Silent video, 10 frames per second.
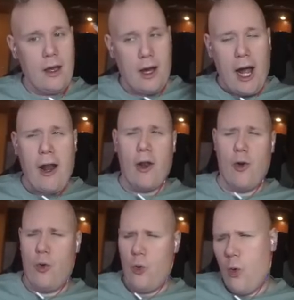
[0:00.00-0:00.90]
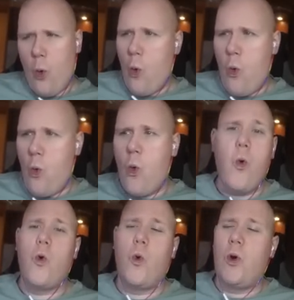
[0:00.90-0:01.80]
Hello,
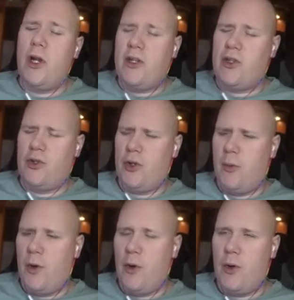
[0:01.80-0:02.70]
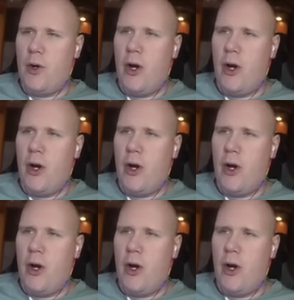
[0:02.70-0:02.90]
ladies and gentlemen.